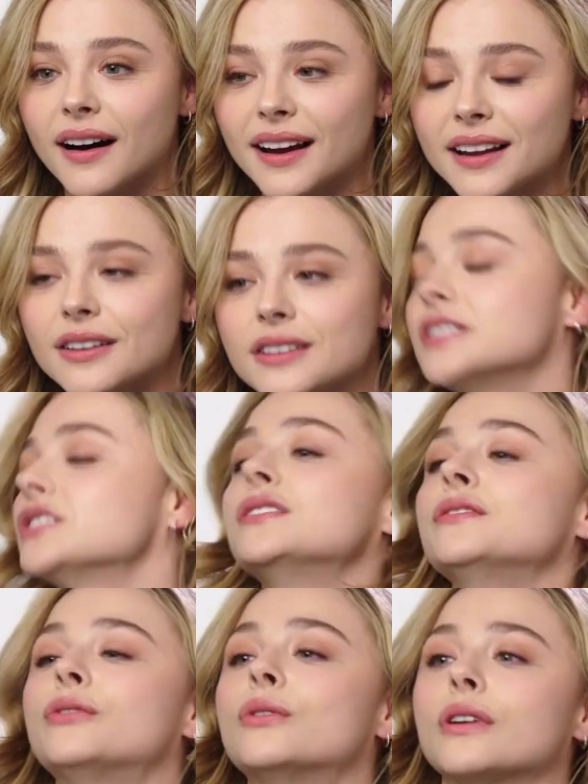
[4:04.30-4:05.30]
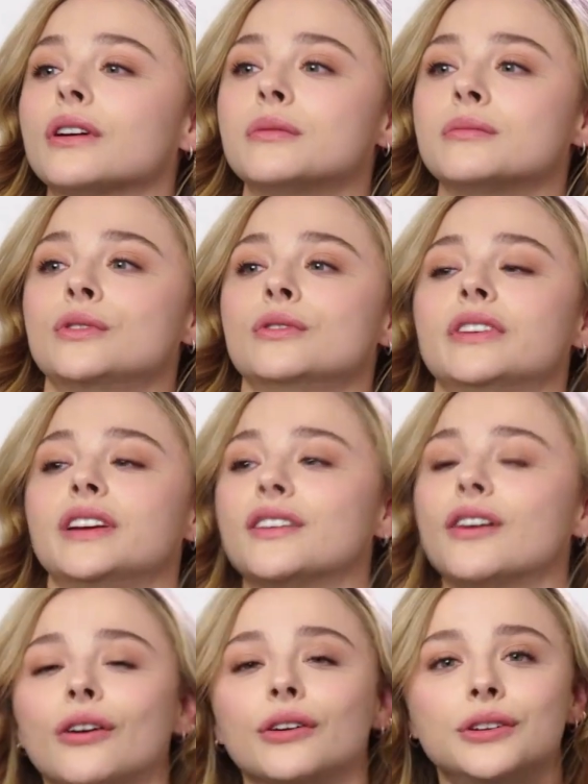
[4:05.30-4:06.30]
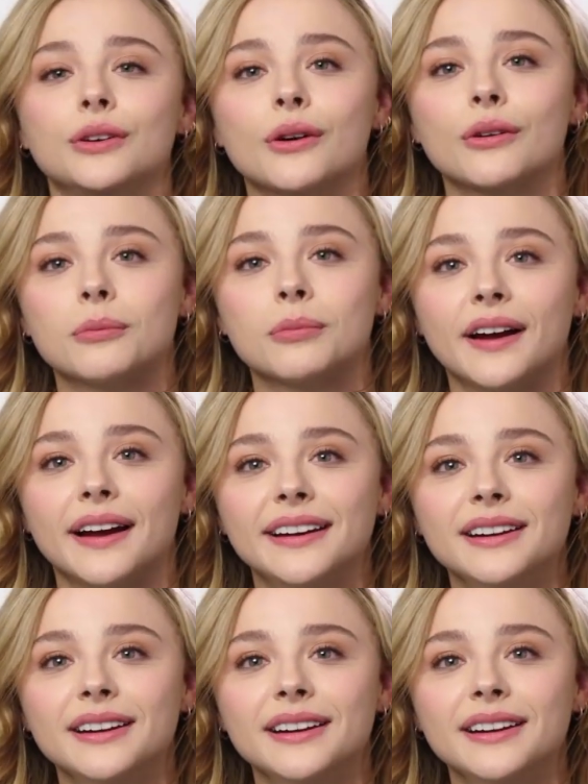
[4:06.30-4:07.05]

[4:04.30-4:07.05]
I had auditioned for a movie called Hugo Cabret,